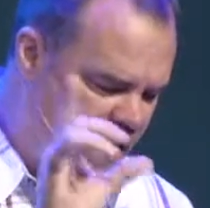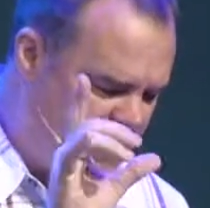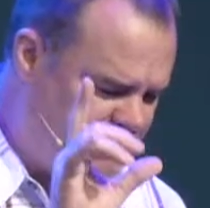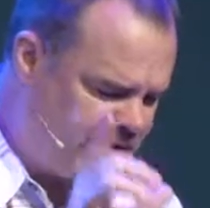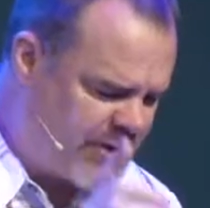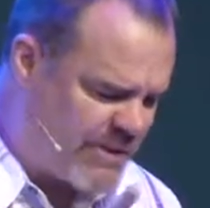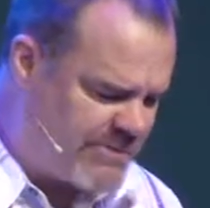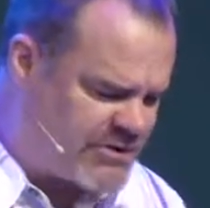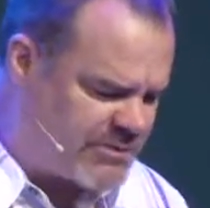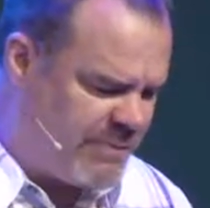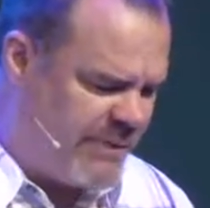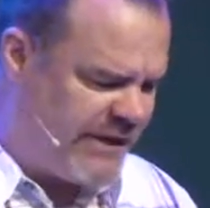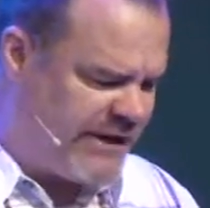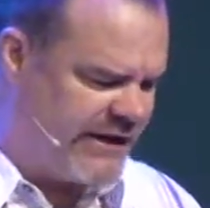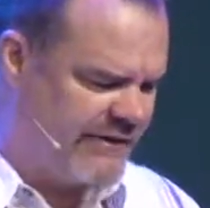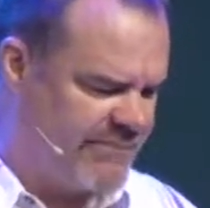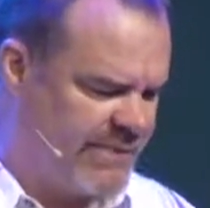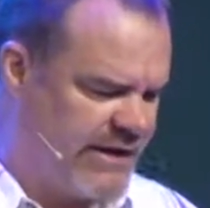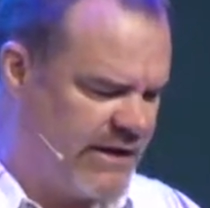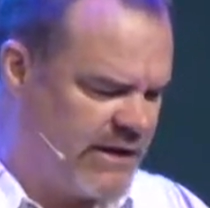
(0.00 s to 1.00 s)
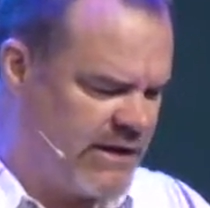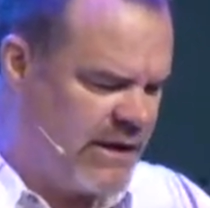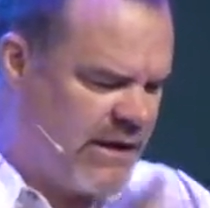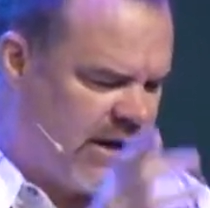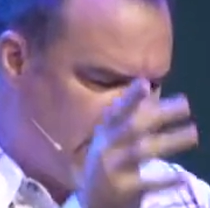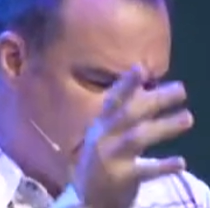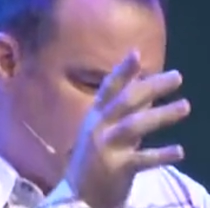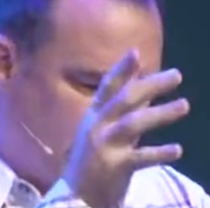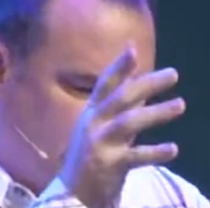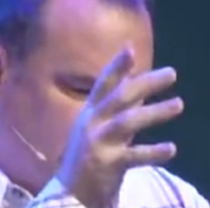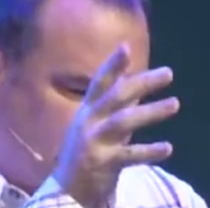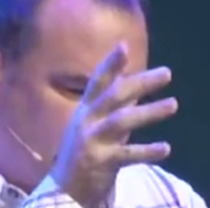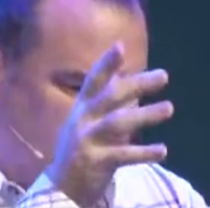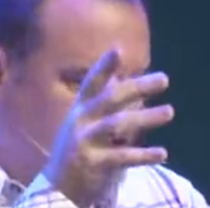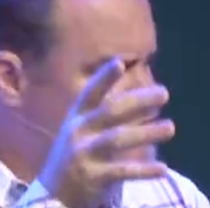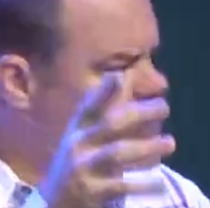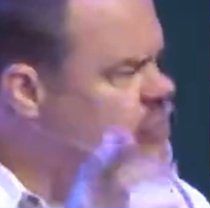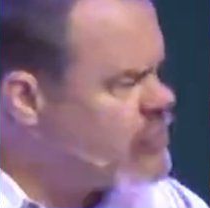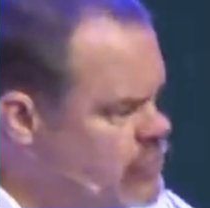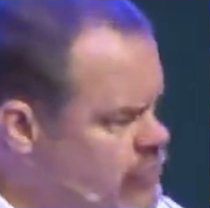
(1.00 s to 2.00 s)
I'm, I'm speaking of being
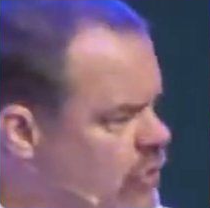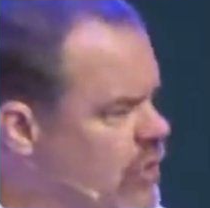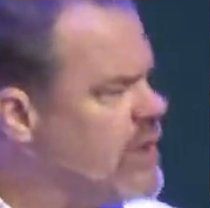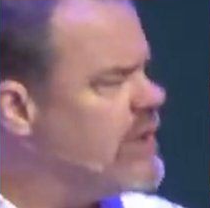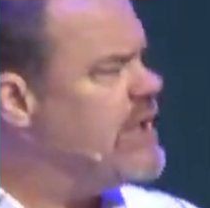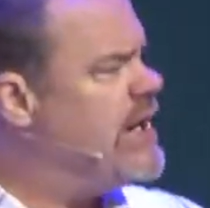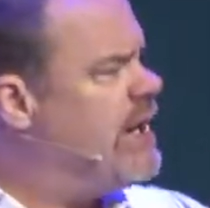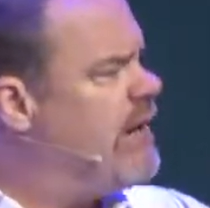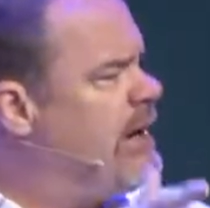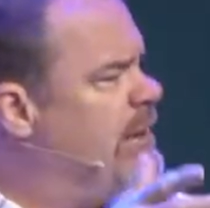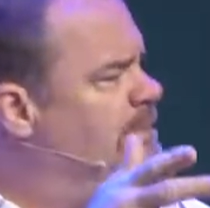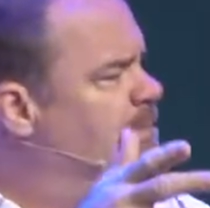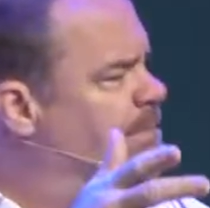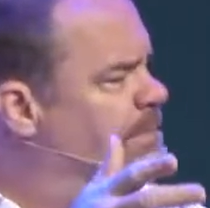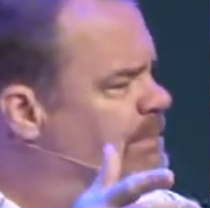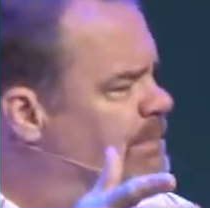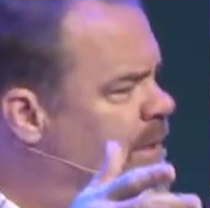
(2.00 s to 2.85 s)
extraordinary,